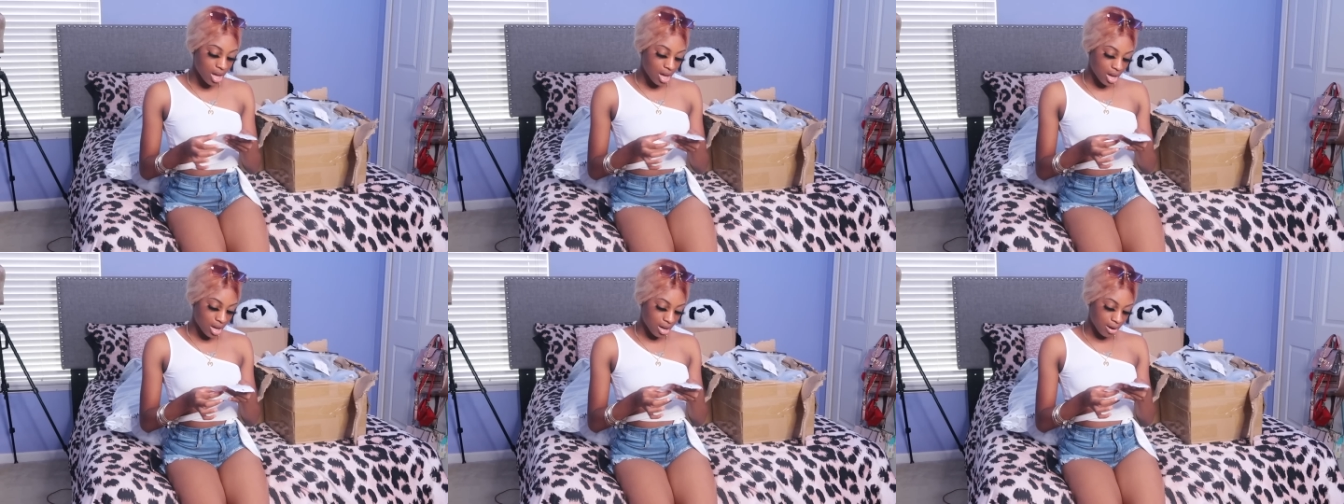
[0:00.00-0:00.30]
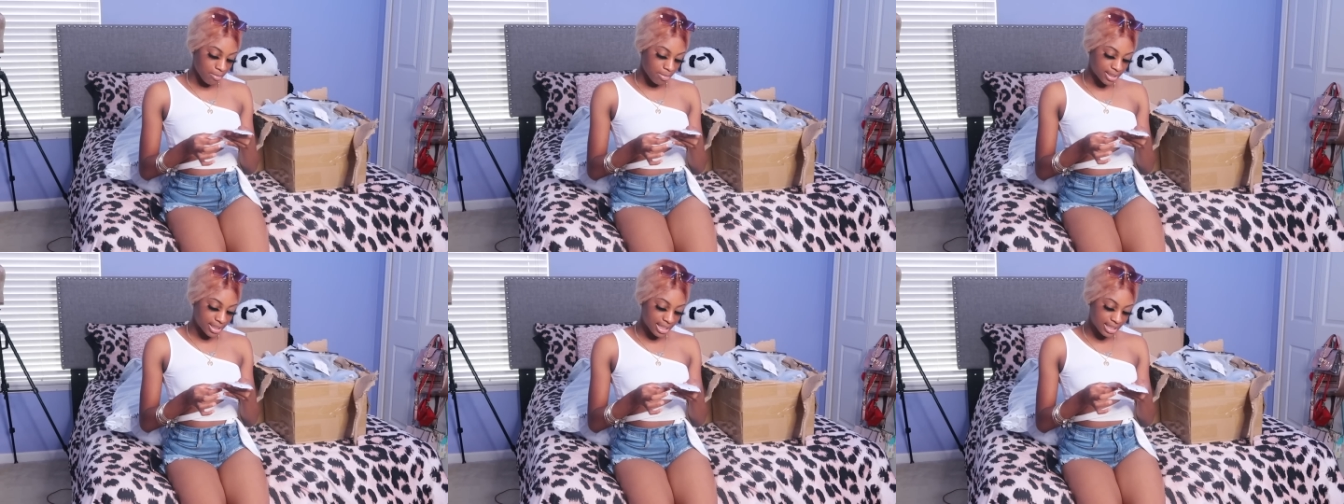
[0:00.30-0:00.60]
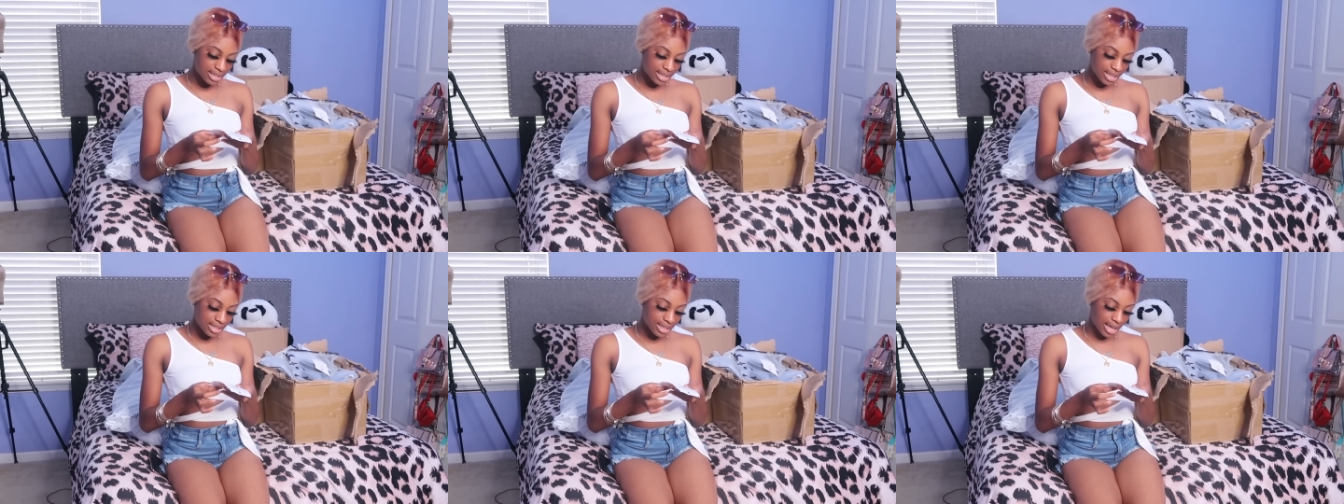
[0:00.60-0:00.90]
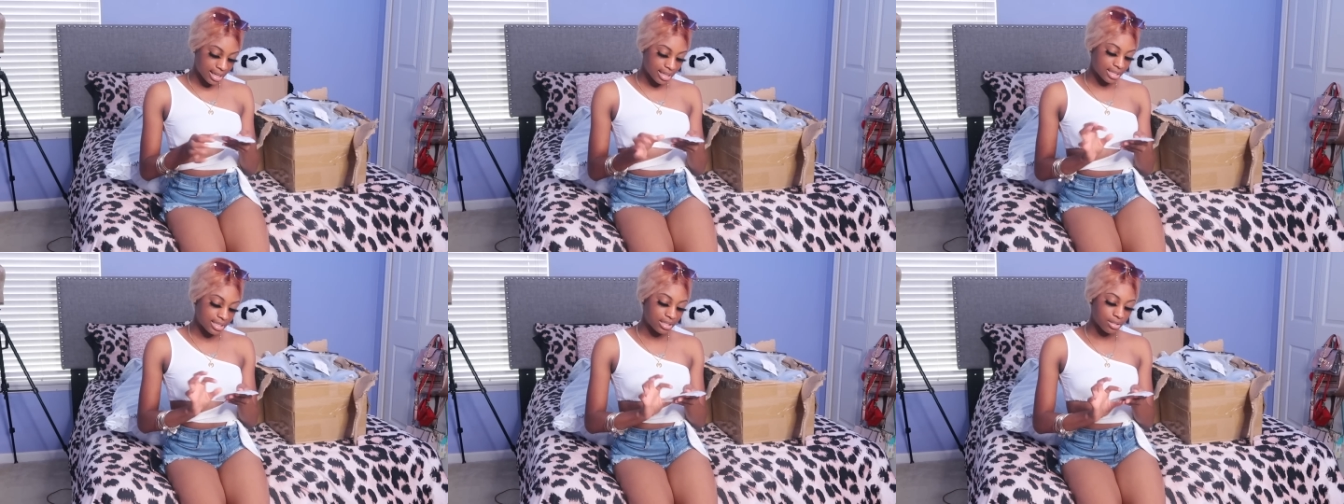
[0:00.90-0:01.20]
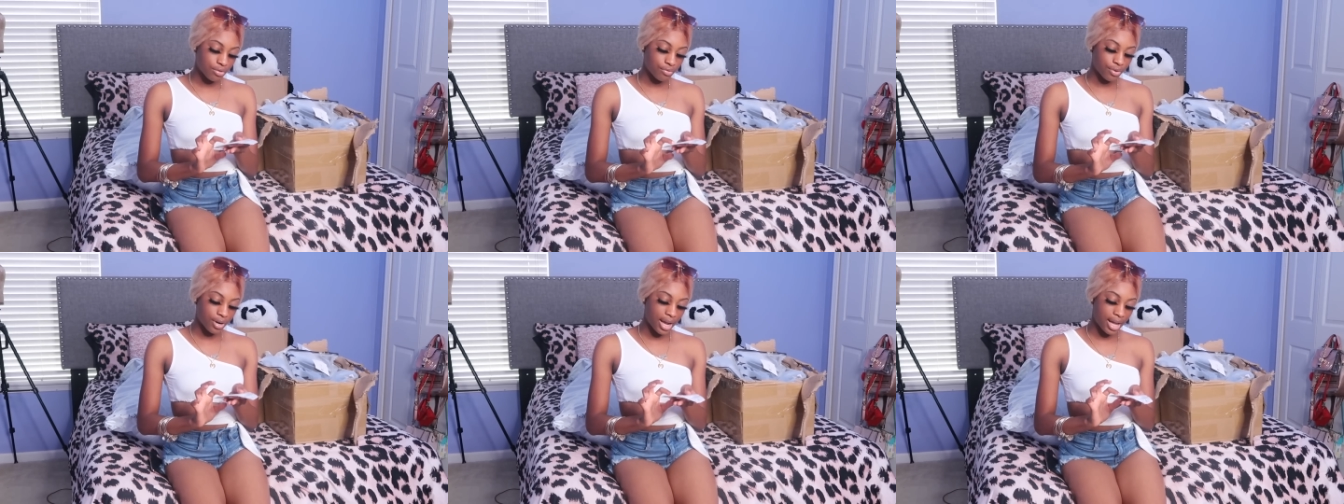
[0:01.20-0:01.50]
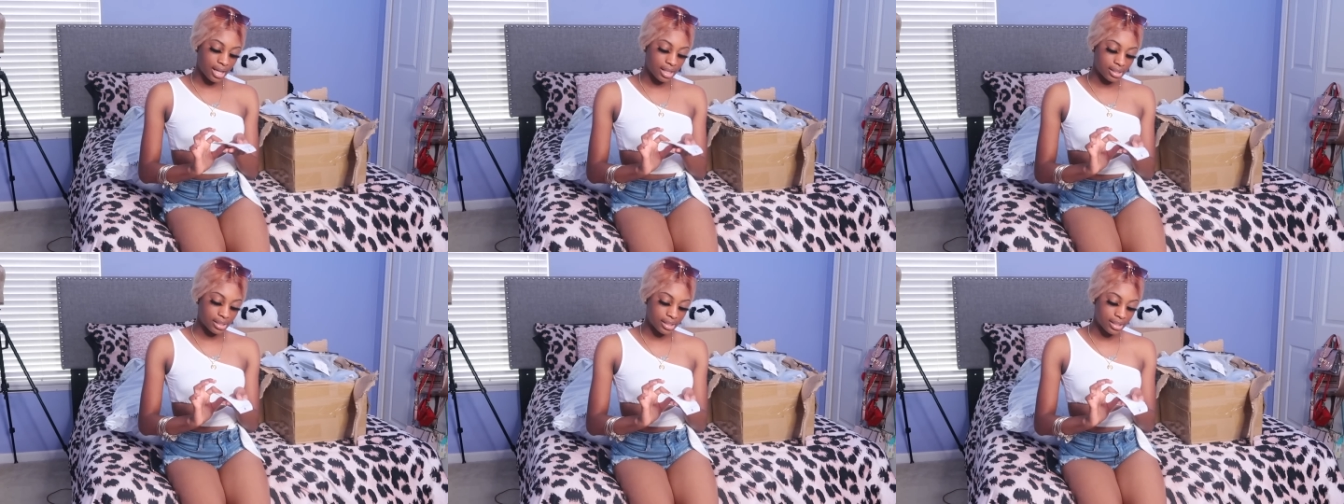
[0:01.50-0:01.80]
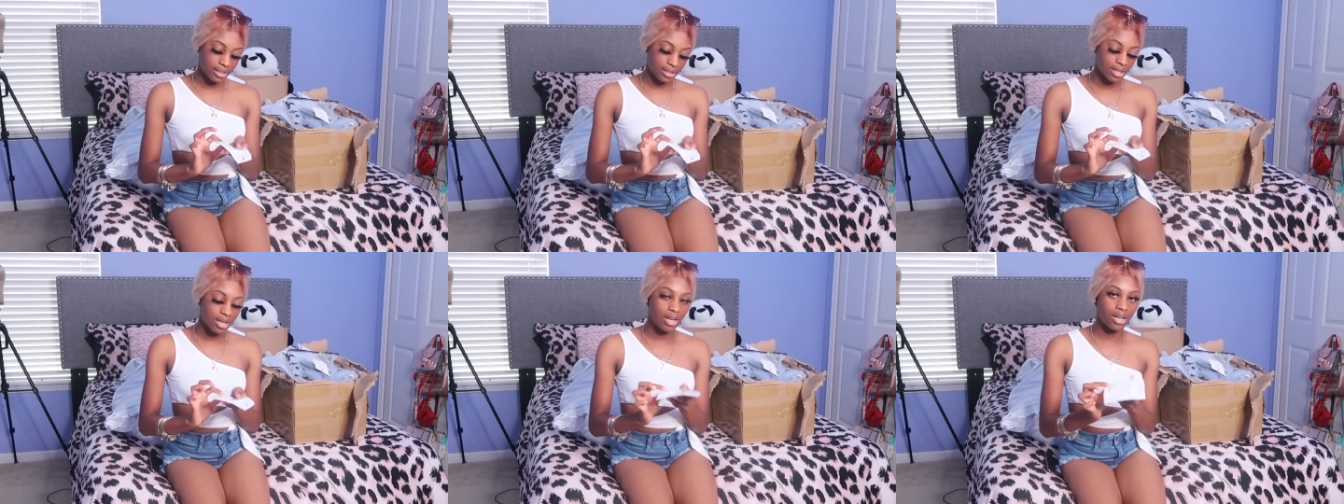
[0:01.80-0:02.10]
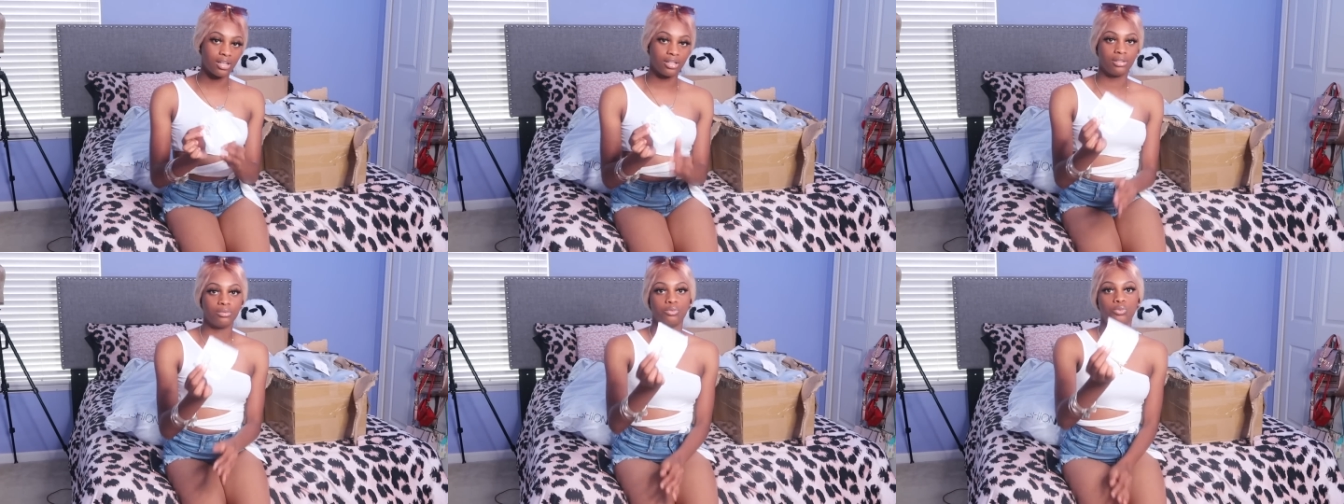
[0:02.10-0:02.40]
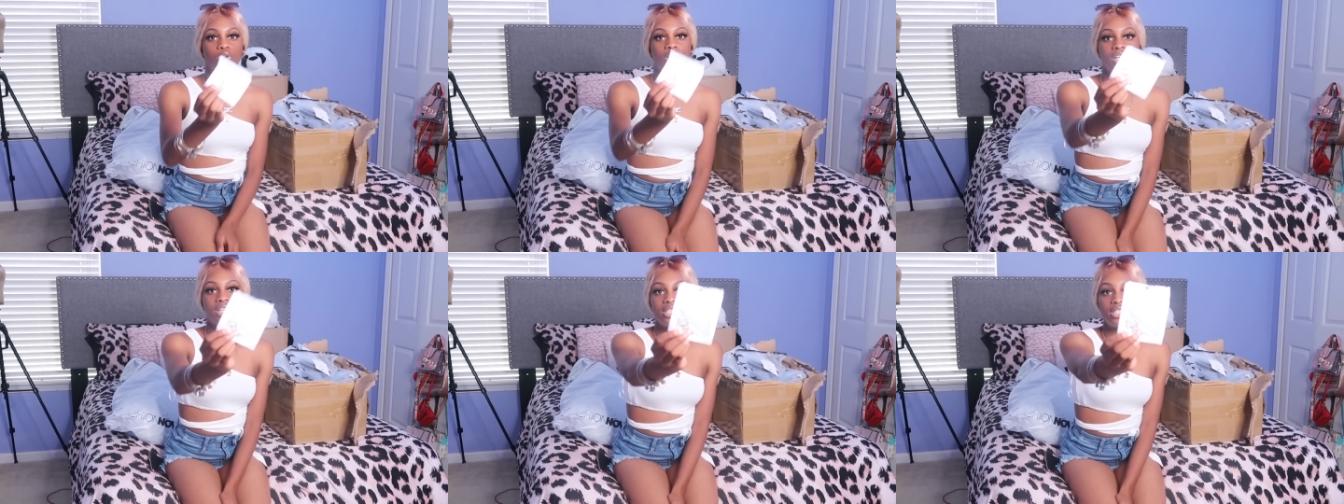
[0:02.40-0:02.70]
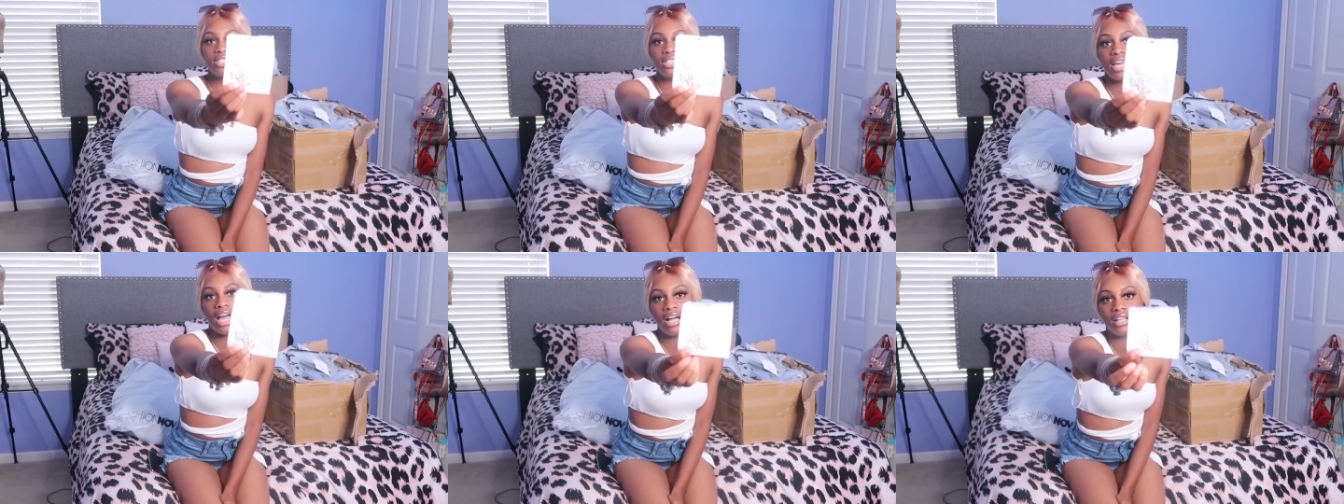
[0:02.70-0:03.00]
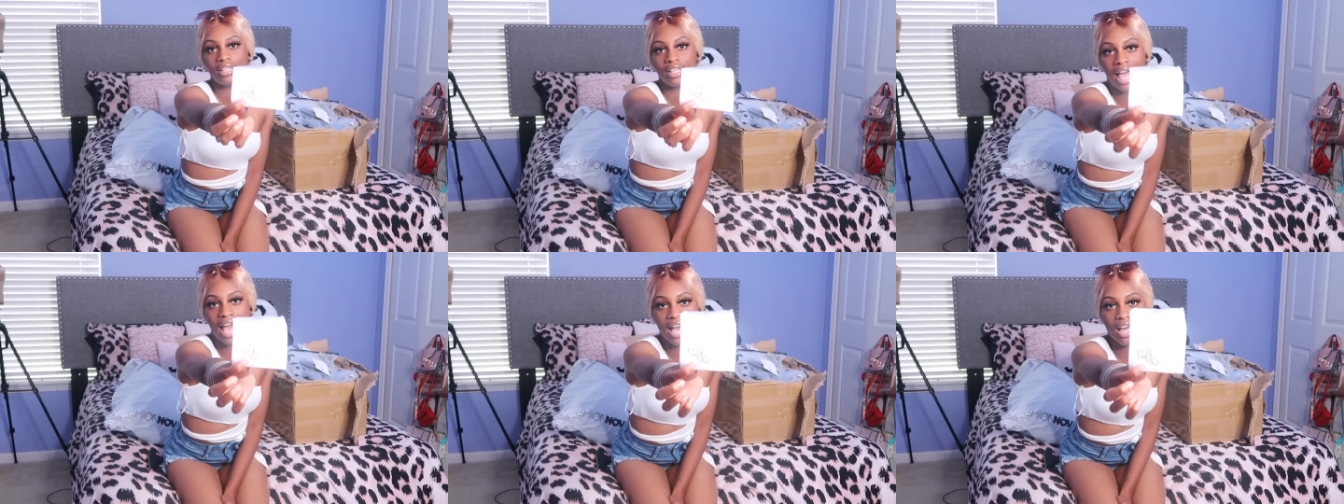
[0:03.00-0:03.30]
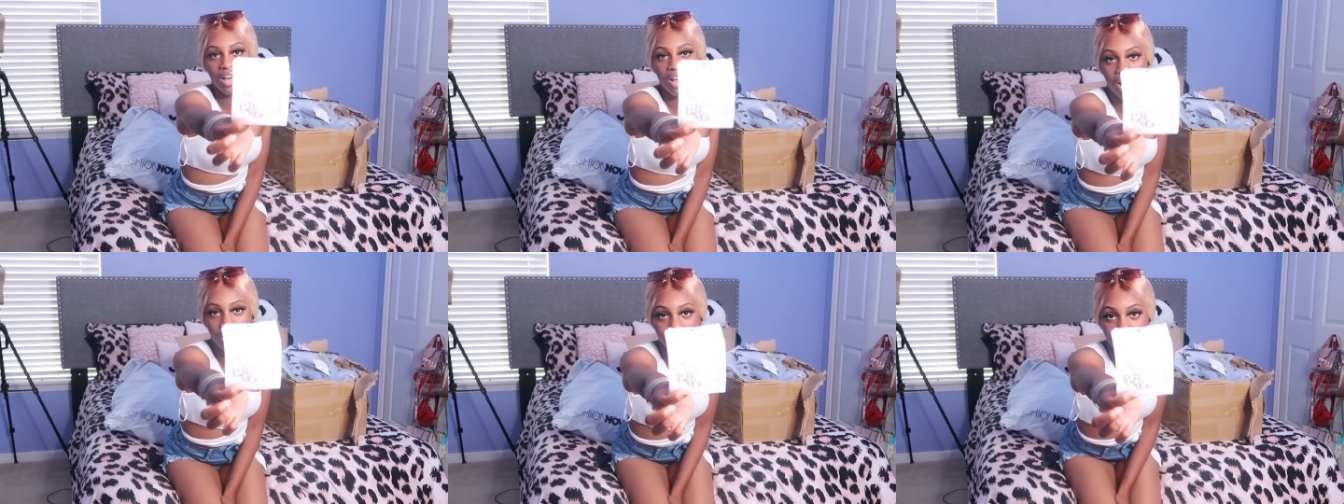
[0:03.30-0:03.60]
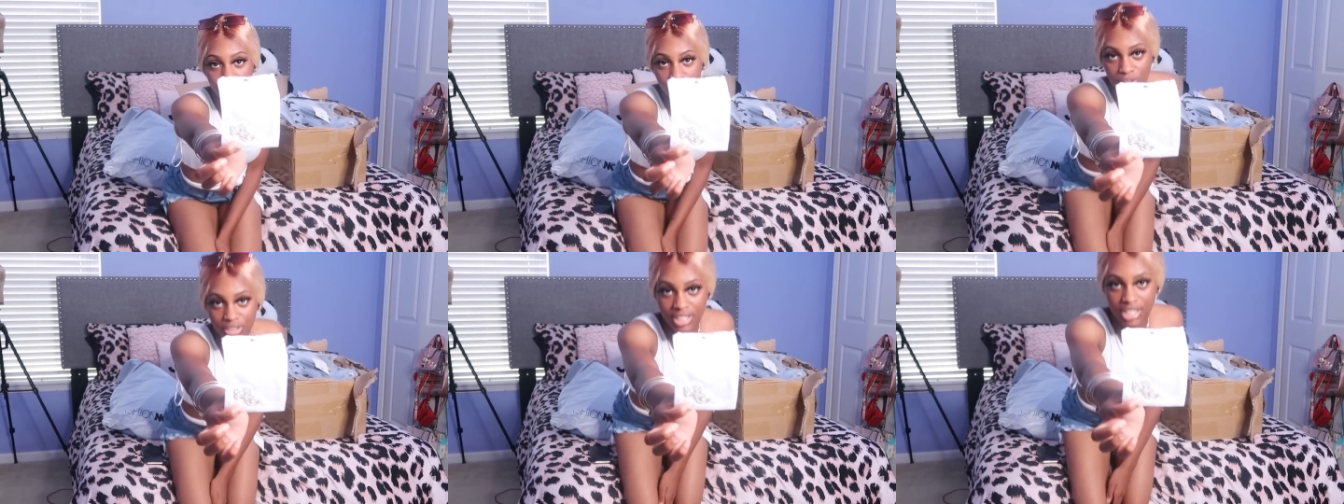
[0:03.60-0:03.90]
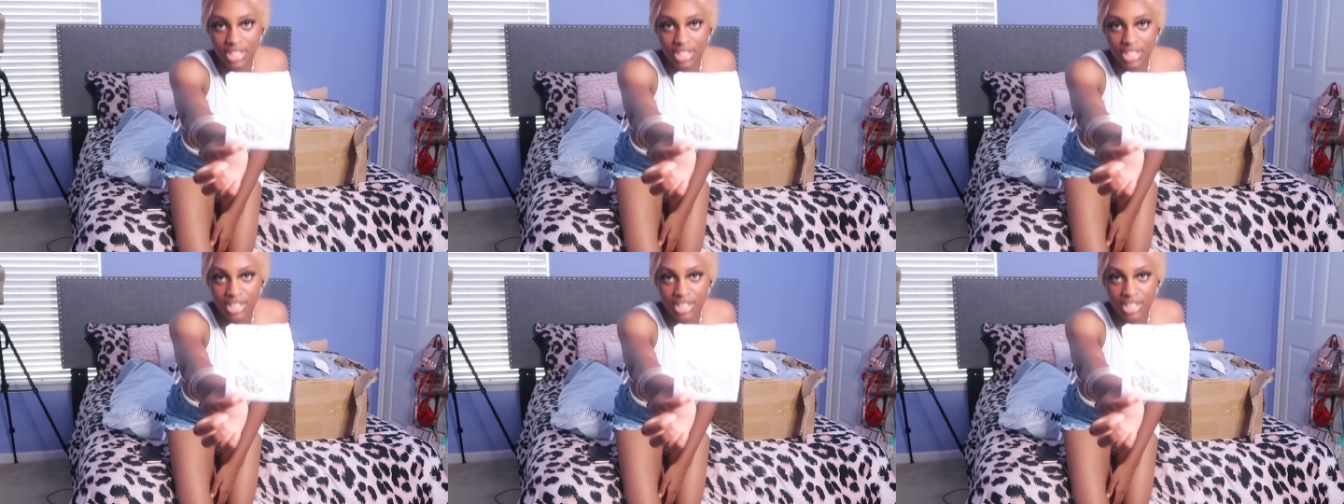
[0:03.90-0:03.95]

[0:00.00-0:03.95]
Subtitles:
But this is like a silver anklet. We're gonna see how long